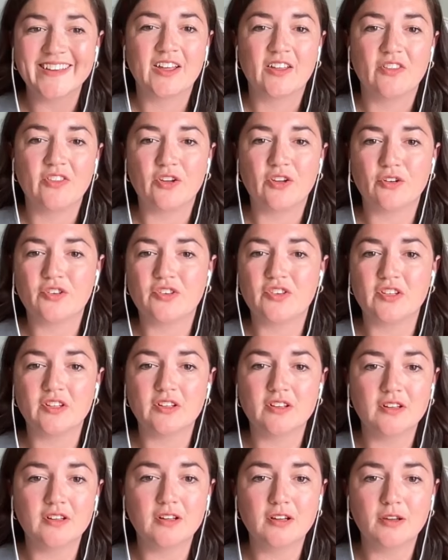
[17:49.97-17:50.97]
there's
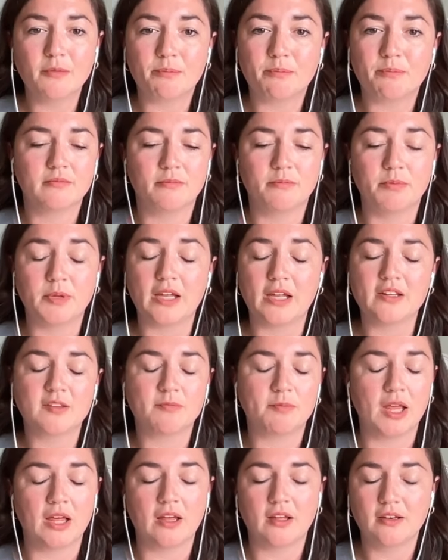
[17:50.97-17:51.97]
still, blood is
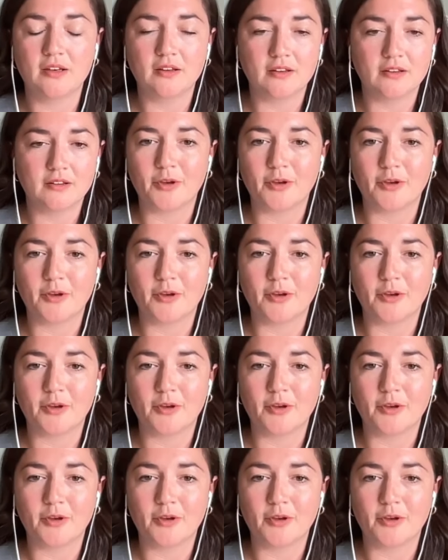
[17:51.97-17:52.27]
blood